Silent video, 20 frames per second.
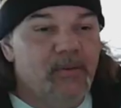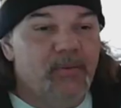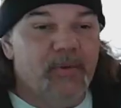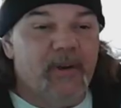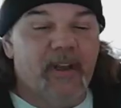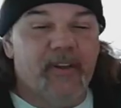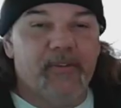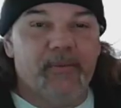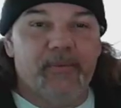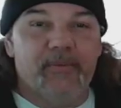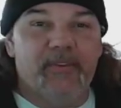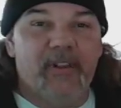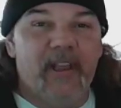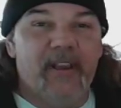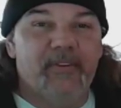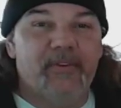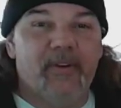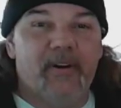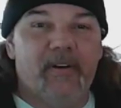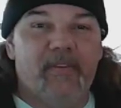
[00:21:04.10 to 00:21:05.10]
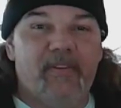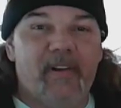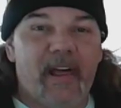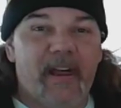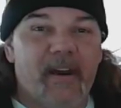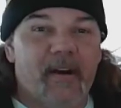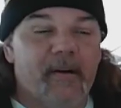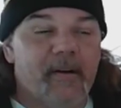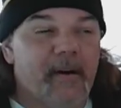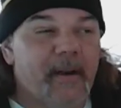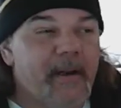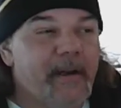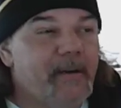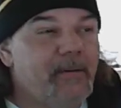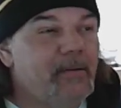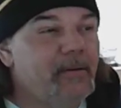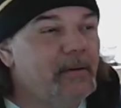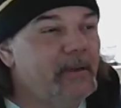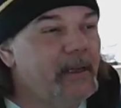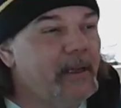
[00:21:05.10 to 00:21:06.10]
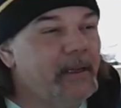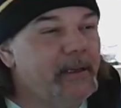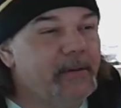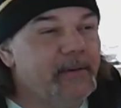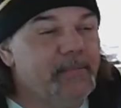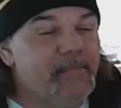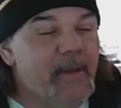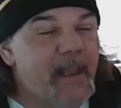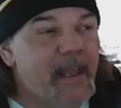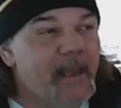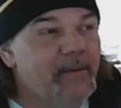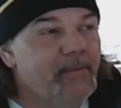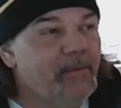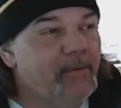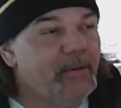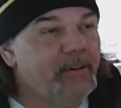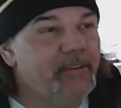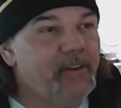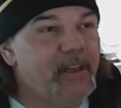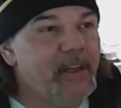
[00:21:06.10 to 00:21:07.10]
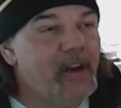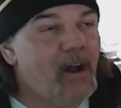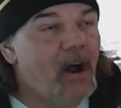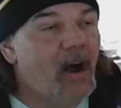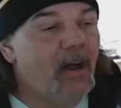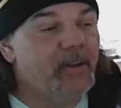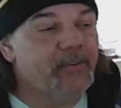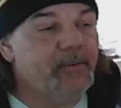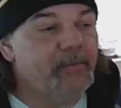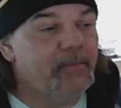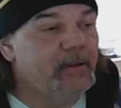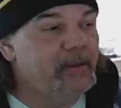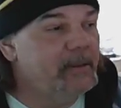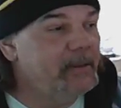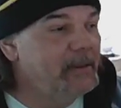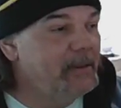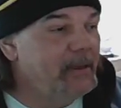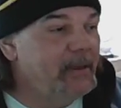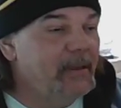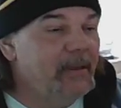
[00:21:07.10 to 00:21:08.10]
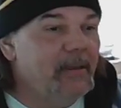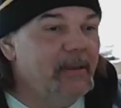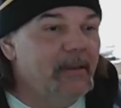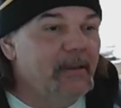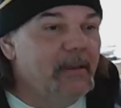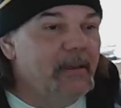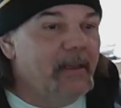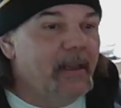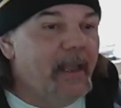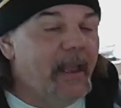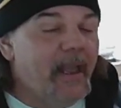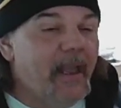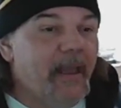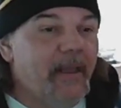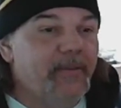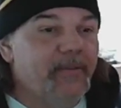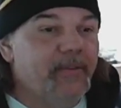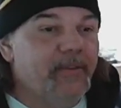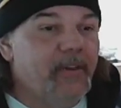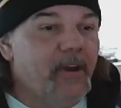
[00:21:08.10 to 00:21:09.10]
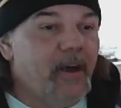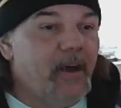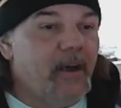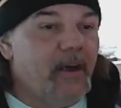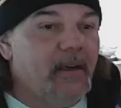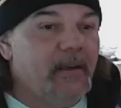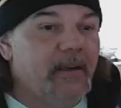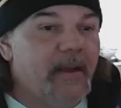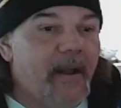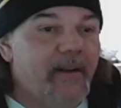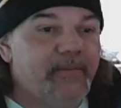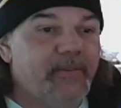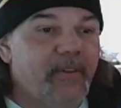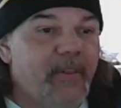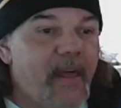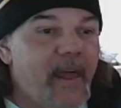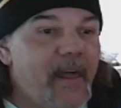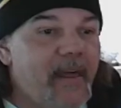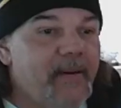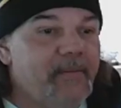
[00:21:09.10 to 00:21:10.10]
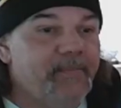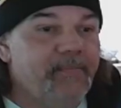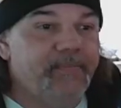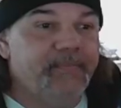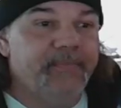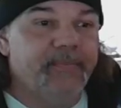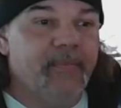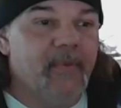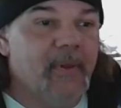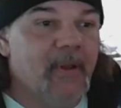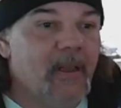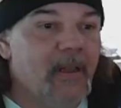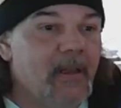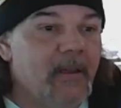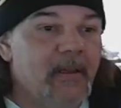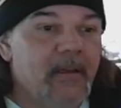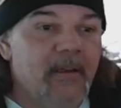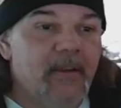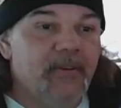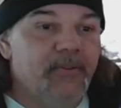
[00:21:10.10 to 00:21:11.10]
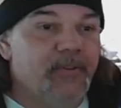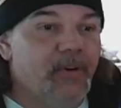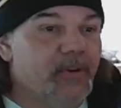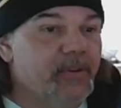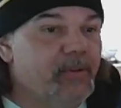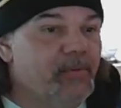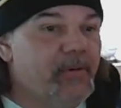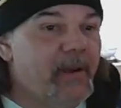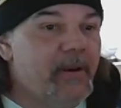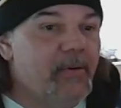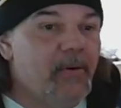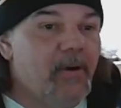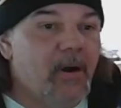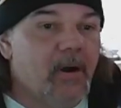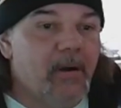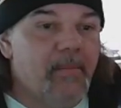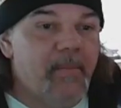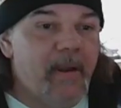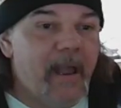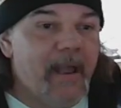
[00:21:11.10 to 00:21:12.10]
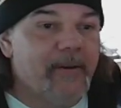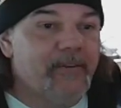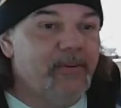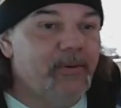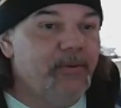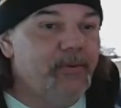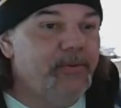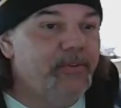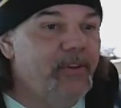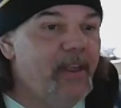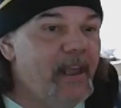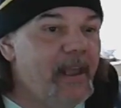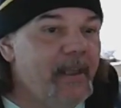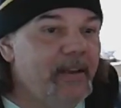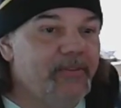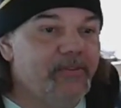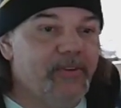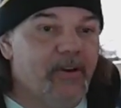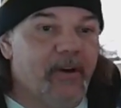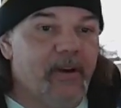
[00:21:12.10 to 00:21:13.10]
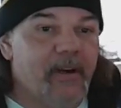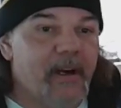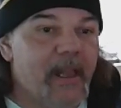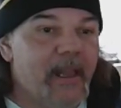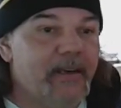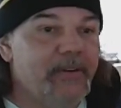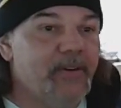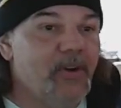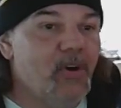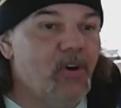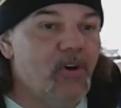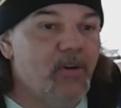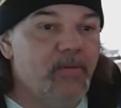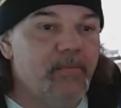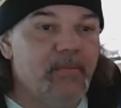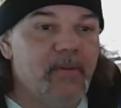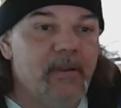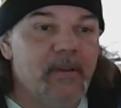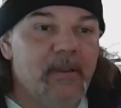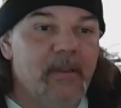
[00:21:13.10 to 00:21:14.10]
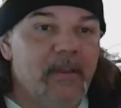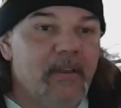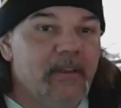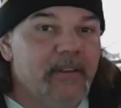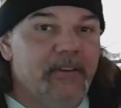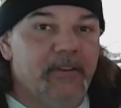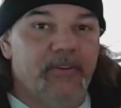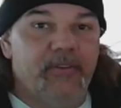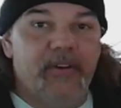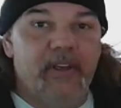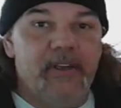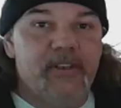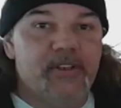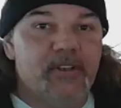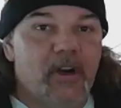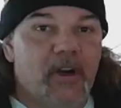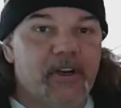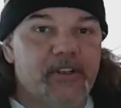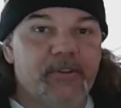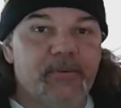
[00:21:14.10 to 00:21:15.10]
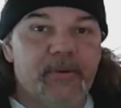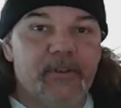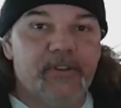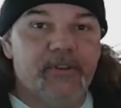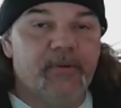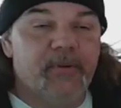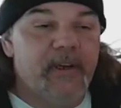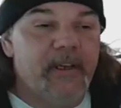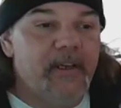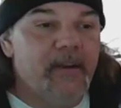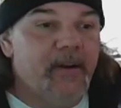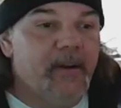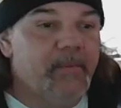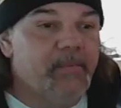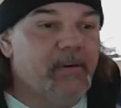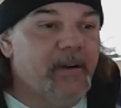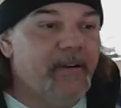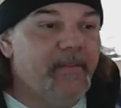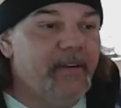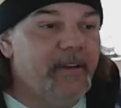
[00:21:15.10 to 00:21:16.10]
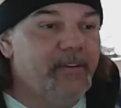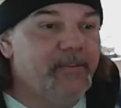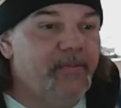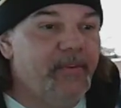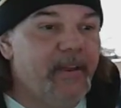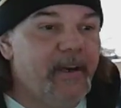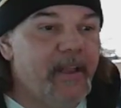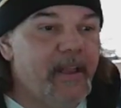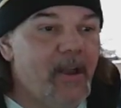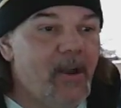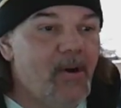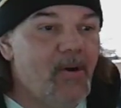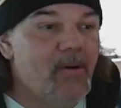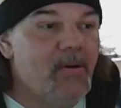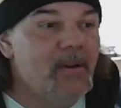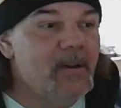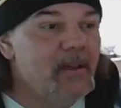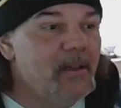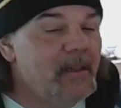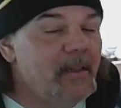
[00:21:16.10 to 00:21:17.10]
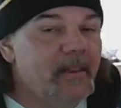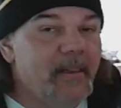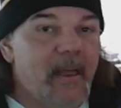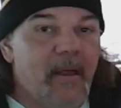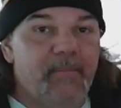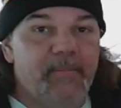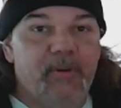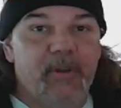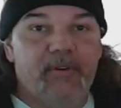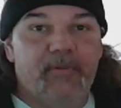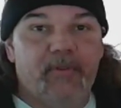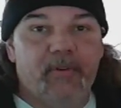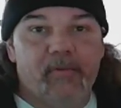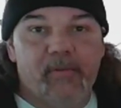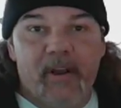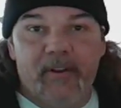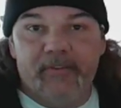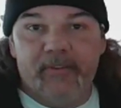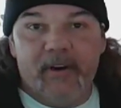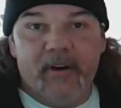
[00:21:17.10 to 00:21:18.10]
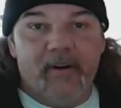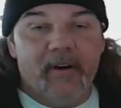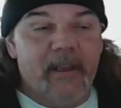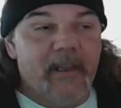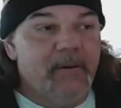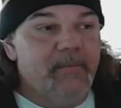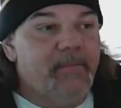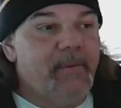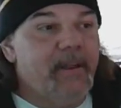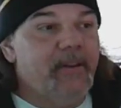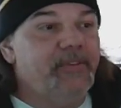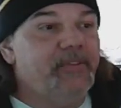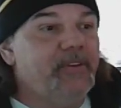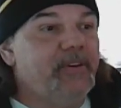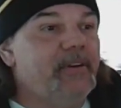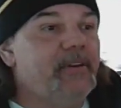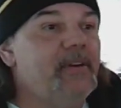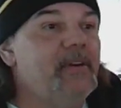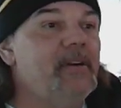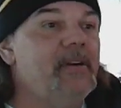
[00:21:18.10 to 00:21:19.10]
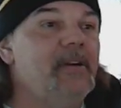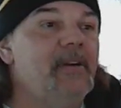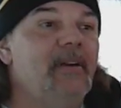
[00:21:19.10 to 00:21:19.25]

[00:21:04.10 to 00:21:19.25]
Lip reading: We got some steaks on a flat iron grill, and man, was it awesome. And after that, took the rental car back Tuesday, started heading home. You seen Joshua Tree on a previous video. That beautiful rest area in Benson,